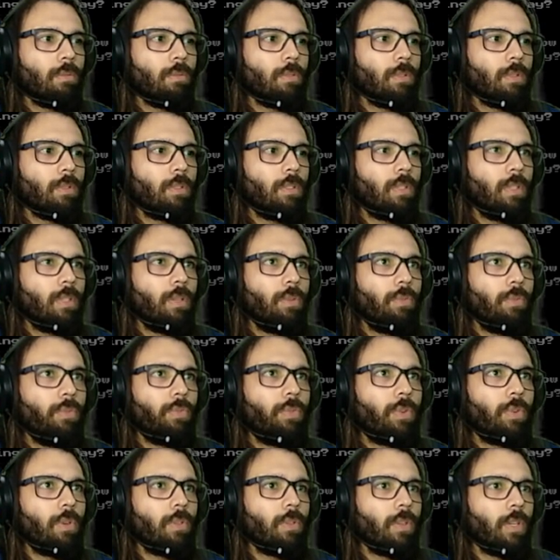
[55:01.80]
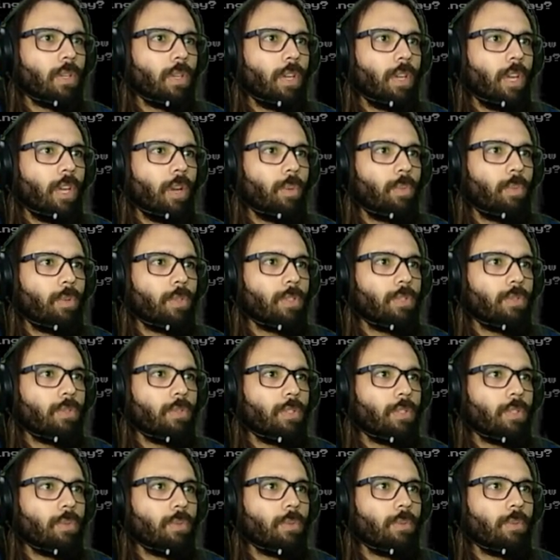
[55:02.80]
see from the camera's
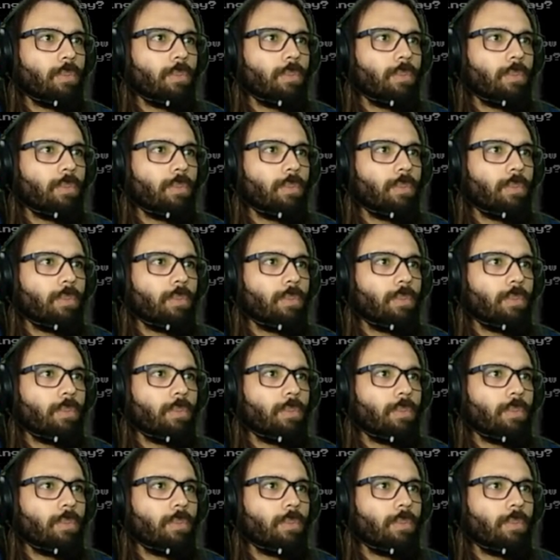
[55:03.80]
view.